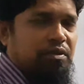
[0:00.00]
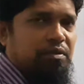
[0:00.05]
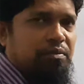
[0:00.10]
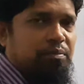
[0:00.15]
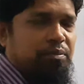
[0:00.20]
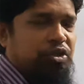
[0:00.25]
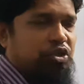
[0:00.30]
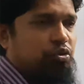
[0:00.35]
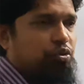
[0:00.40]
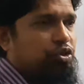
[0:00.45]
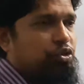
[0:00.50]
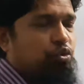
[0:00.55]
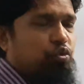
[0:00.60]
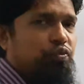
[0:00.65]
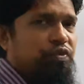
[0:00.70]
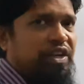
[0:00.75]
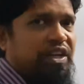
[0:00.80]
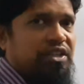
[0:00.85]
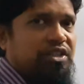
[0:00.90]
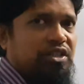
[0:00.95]
between two
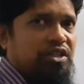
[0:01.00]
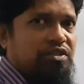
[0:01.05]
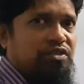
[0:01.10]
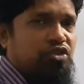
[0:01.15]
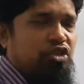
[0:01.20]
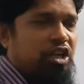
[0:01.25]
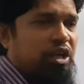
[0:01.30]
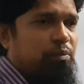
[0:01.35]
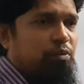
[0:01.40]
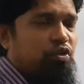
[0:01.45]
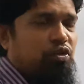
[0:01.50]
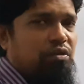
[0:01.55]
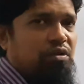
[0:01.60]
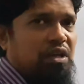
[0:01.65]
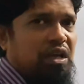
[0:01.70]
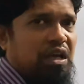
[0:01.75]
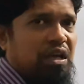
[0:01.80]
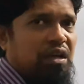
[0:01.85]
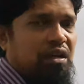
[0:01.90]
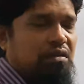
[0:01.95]
fractions or among
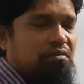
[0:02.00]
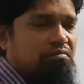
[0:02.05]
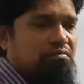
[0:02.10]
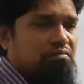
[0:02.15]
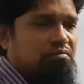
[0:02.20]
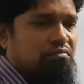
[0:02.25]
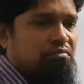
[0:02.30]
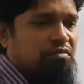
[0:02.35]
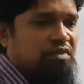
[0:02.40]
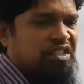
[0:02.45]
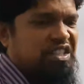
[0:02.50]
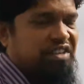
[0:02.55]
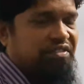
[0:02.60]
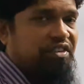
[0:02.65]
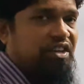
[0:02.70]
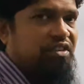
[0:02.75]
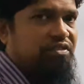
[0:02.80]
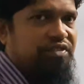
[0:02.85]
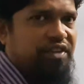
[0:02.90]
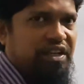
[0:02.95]

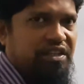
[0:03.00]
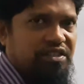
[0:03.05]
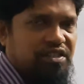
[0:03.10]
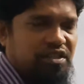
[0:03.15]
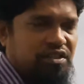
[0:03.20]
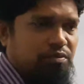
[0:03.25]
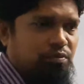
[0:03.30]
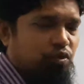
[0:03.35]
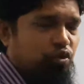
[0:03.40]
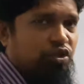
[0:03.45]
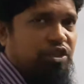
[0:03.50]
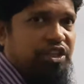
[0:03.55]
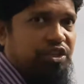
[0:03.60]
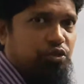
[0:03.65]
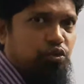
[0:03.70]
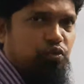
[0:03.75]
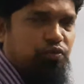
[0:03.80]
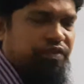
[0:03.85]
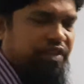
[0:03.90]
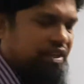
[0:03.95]
several fractions, more than
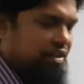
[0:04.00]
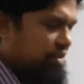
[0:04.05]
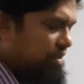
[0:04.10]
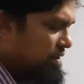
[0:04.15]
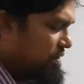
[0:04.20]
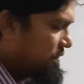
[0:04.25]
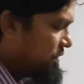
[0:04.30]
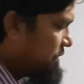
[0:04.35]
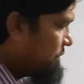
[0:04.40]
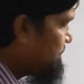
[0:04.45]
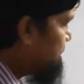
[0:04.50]
two fractions,